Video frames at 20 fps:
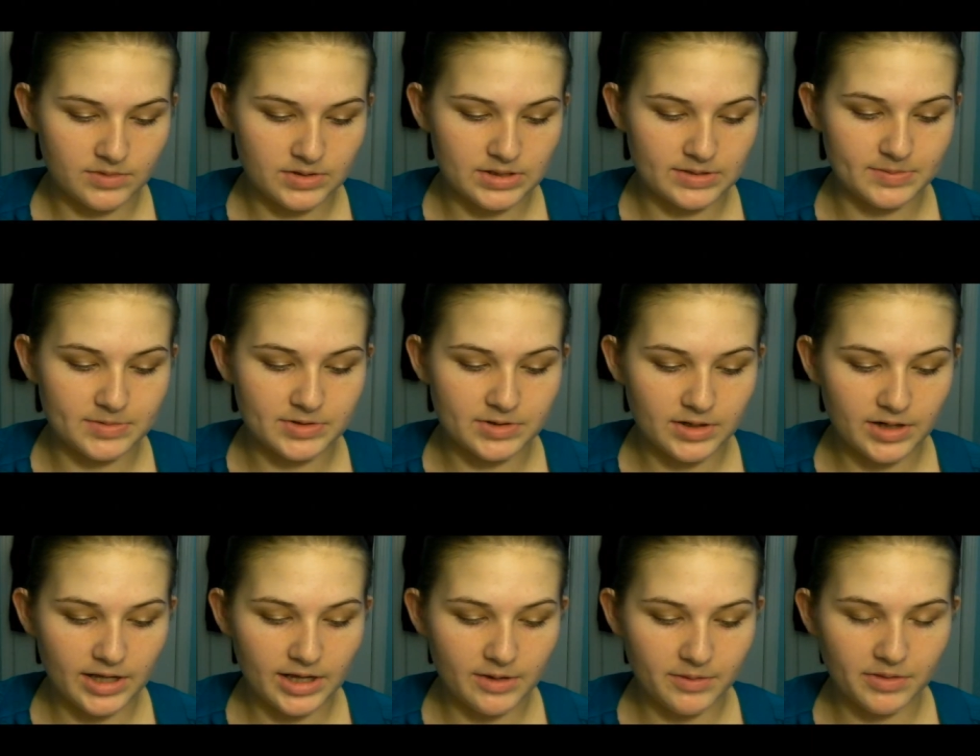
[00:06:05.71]
So I'm
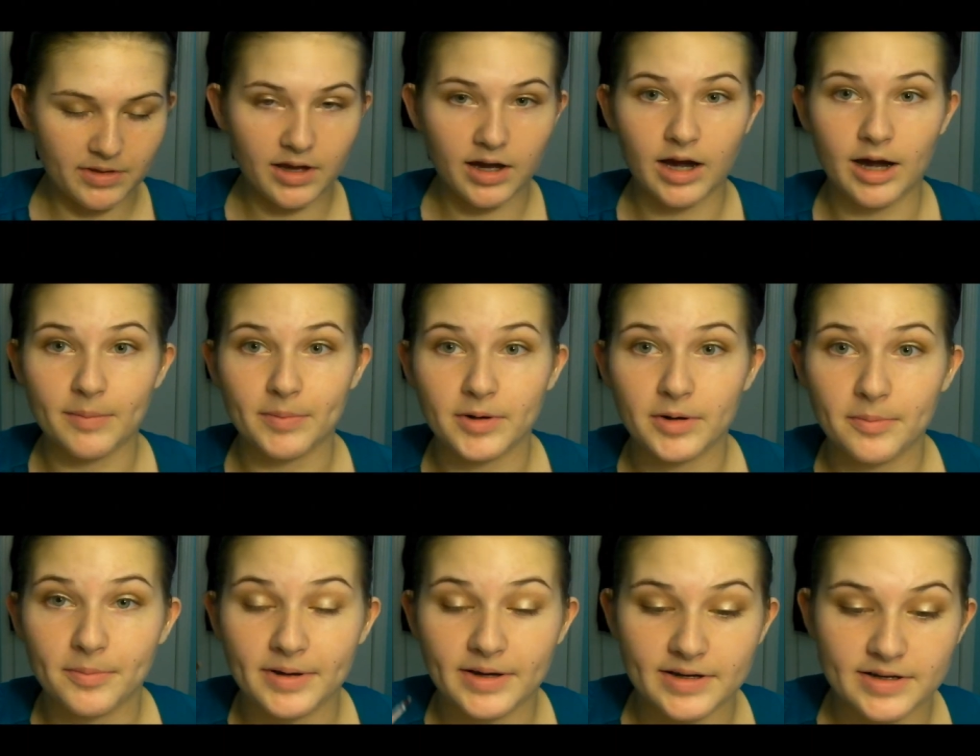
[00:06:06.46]
starting out with
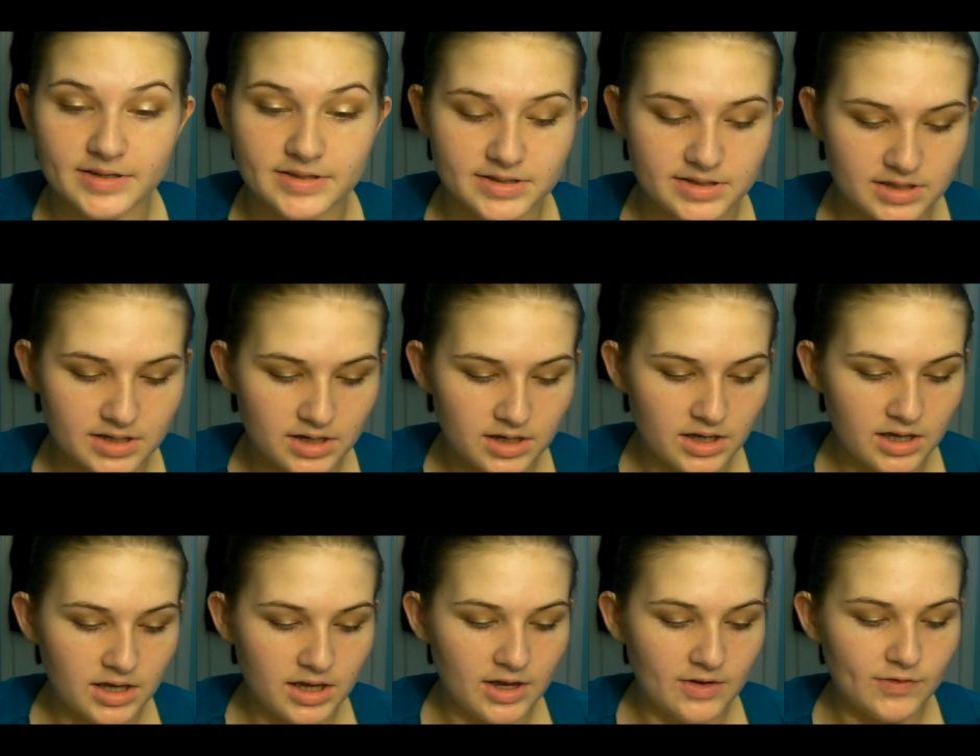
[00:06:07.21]
copper because
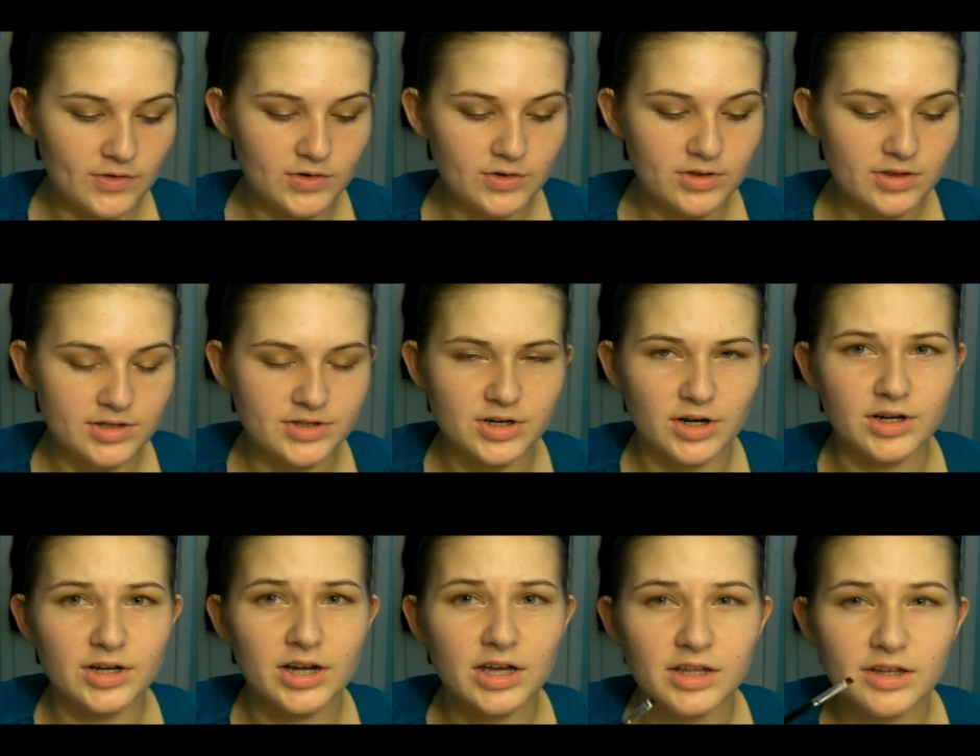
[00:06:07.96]
if you do the
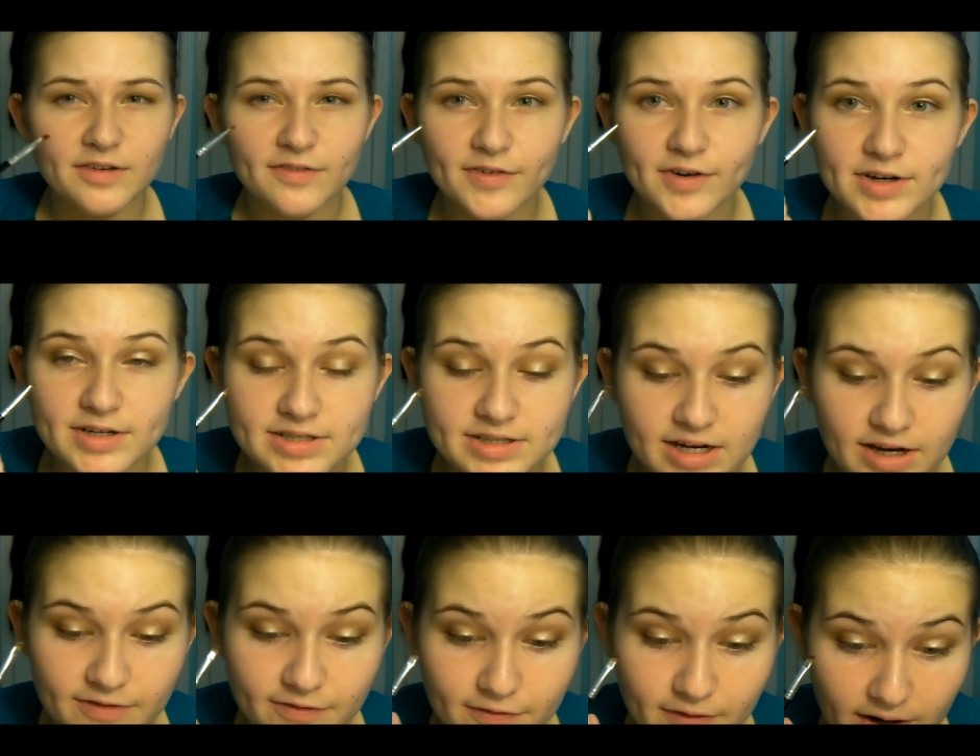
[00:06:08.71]
dark color first,
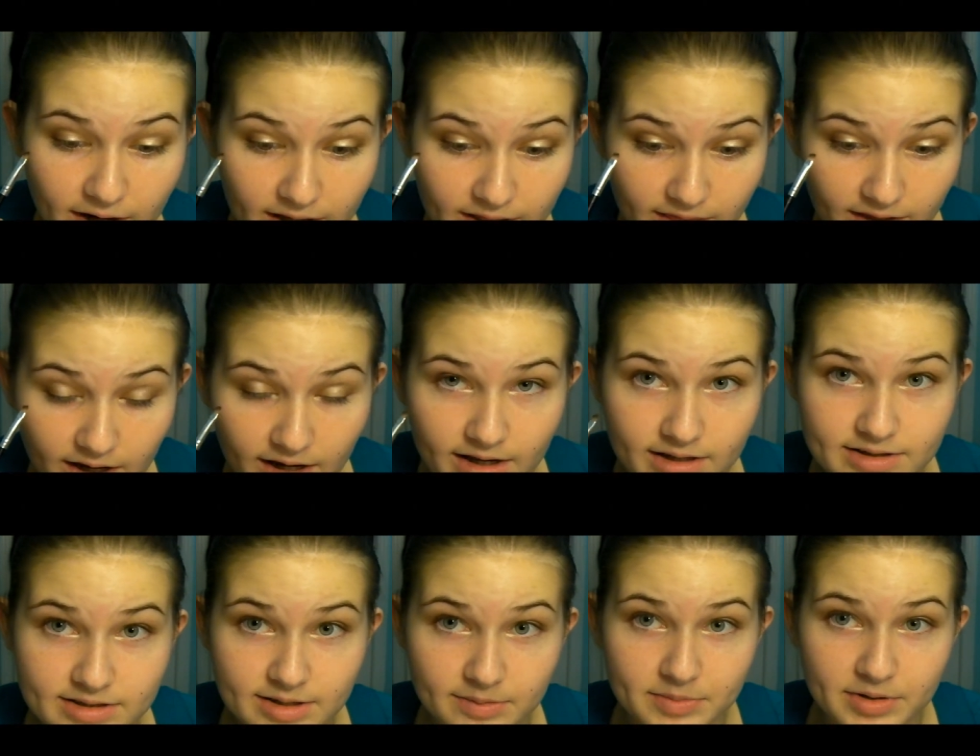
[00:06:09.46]
I find
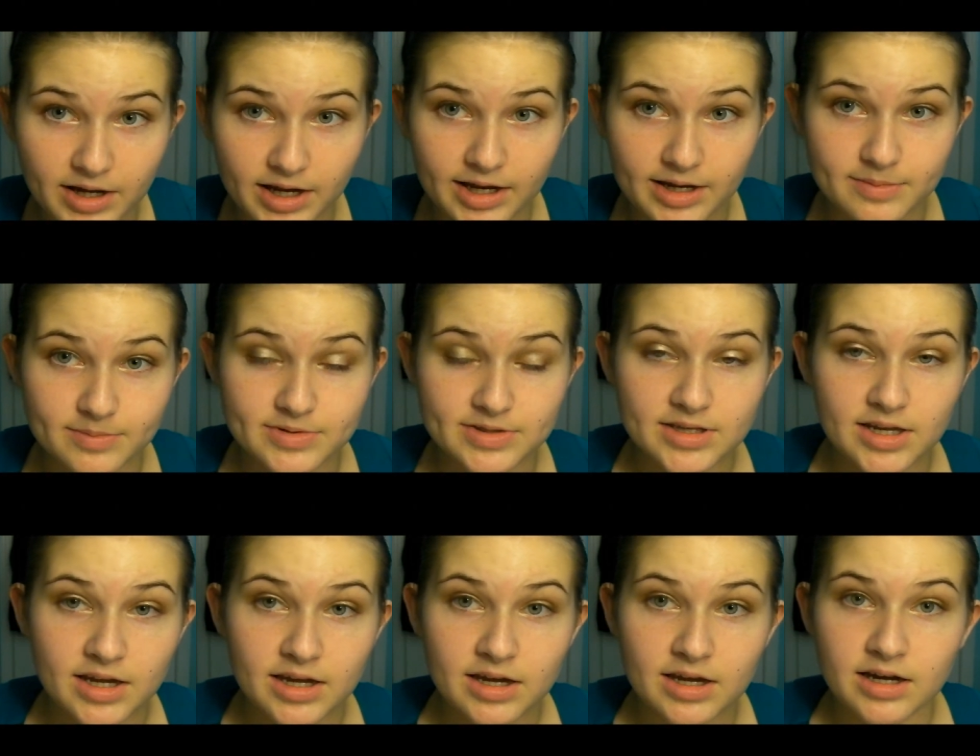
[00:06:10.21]
that
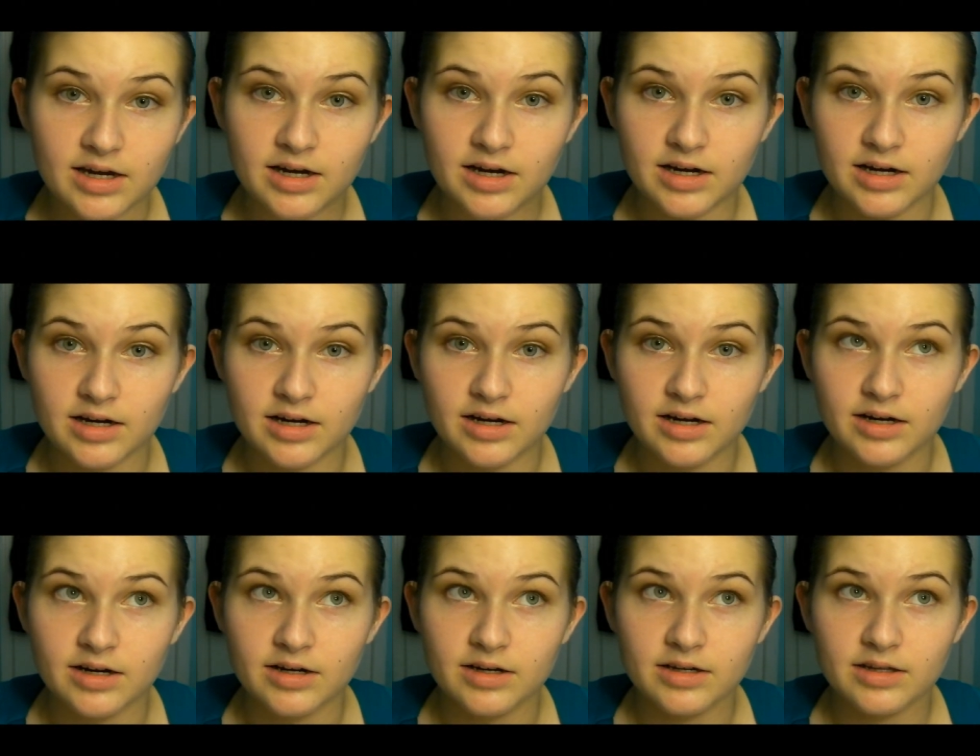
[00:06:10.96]
sometimes
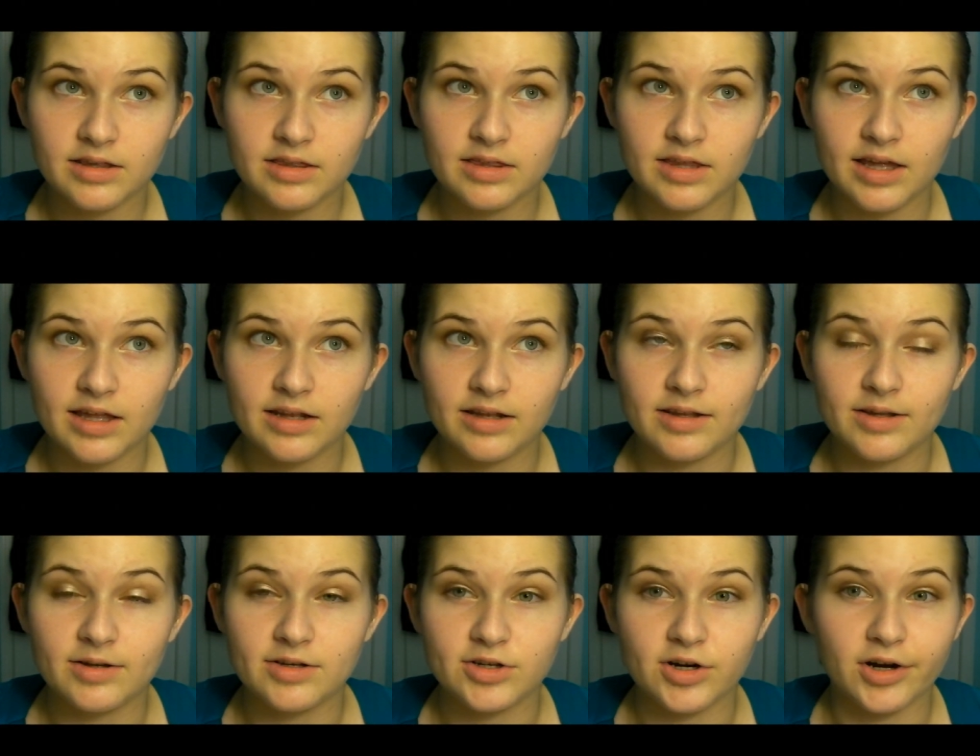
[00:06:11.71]
uh, then
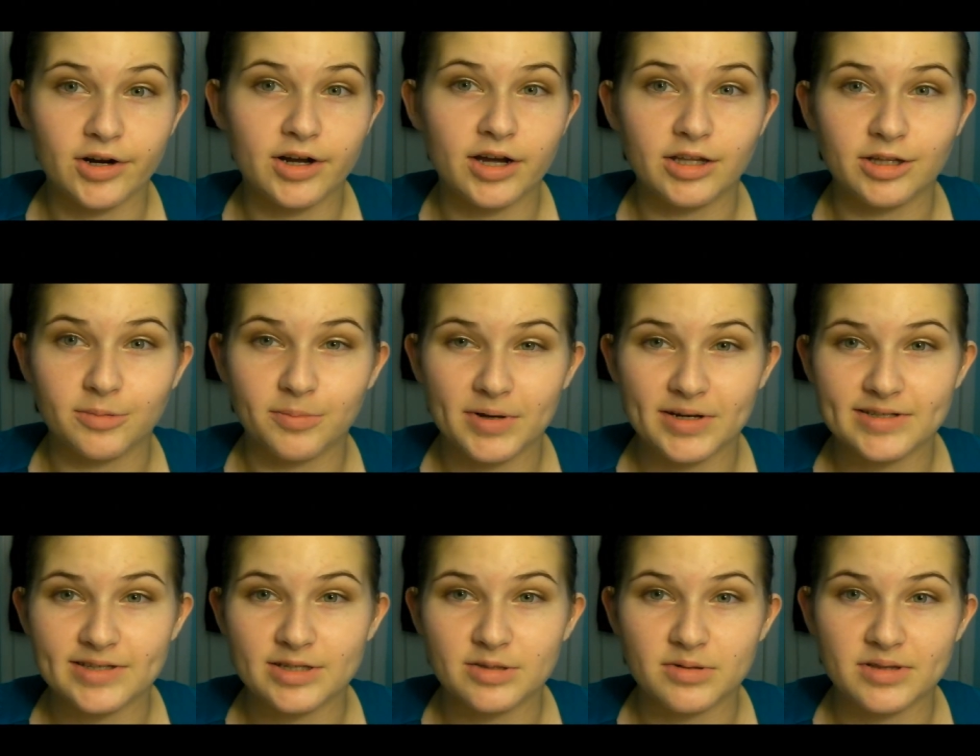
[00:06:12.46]
the dark color
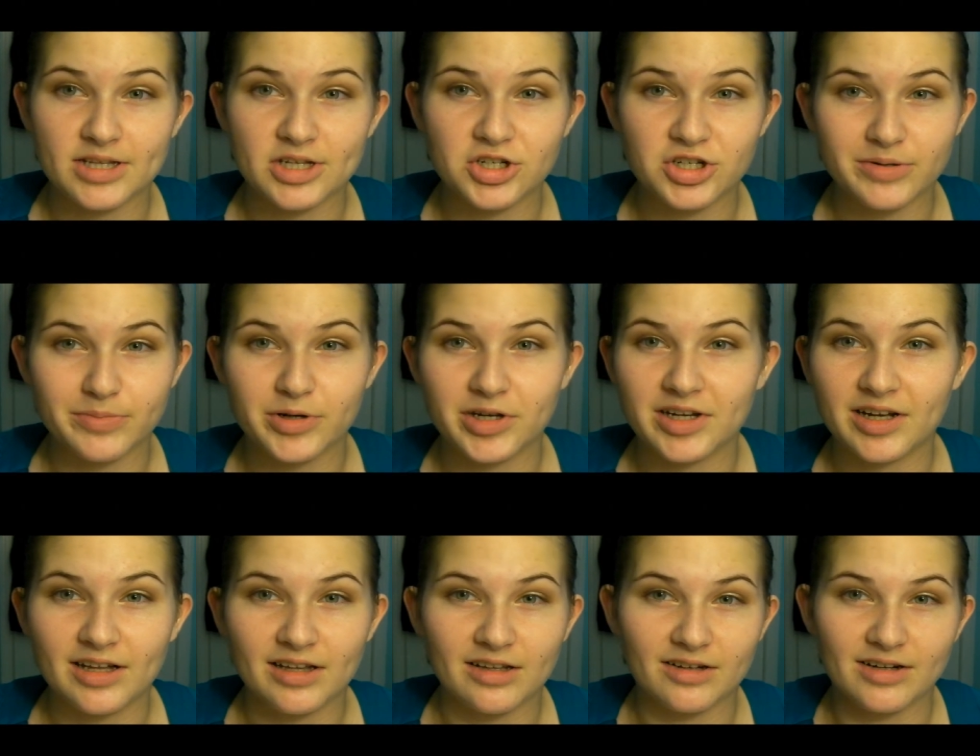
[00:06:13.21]
mixes with the shimmery
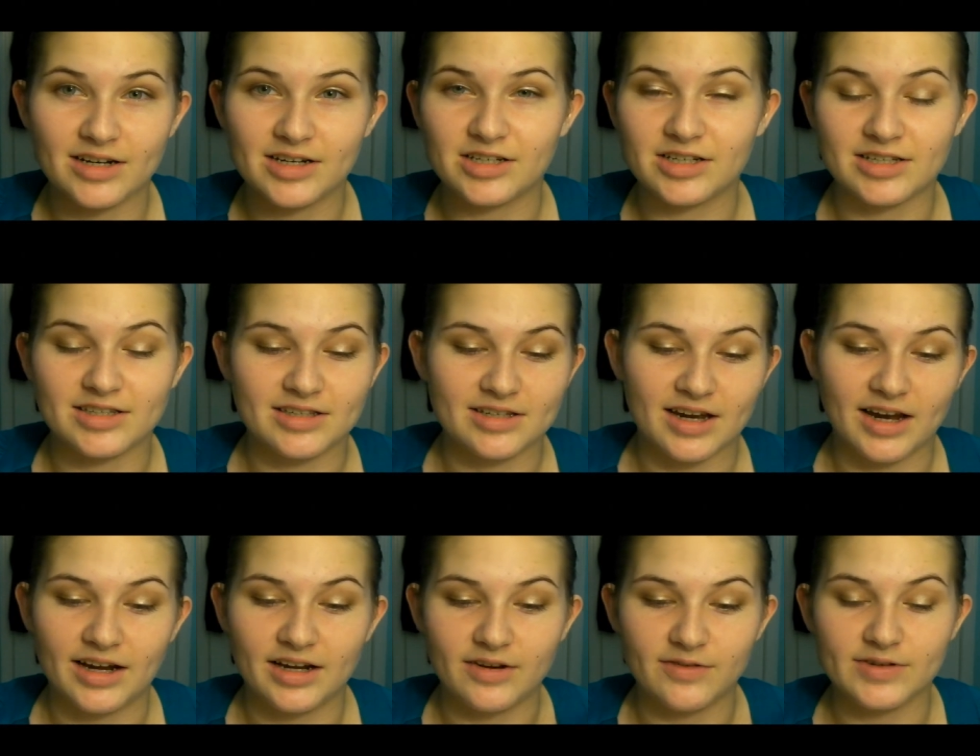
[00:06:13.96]
color and it just
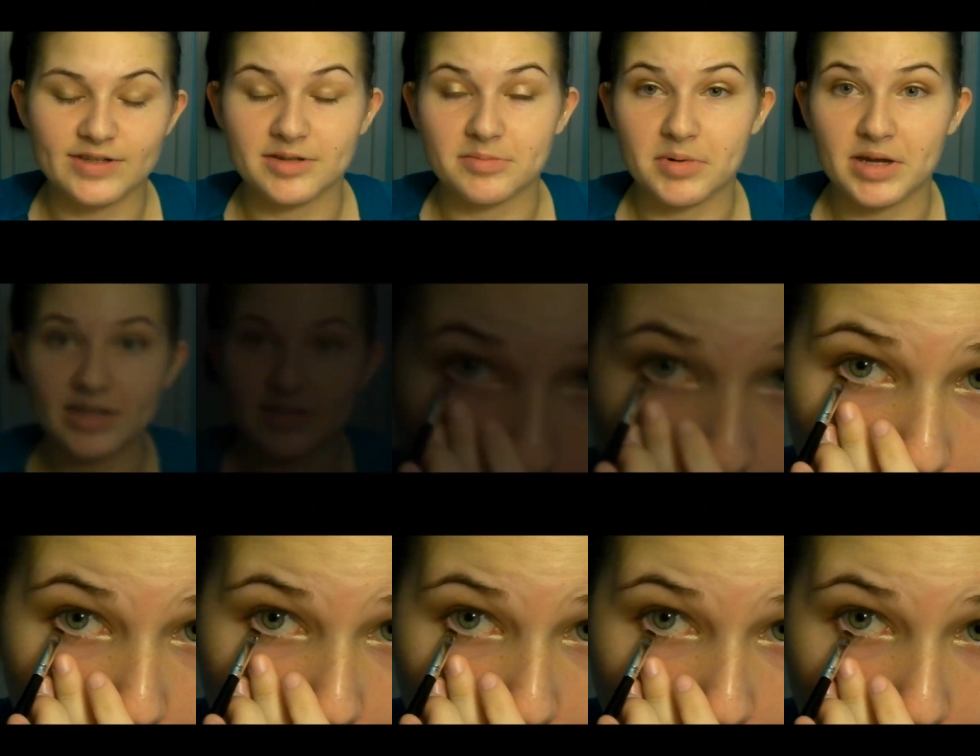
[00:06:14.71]
kind of is a mess.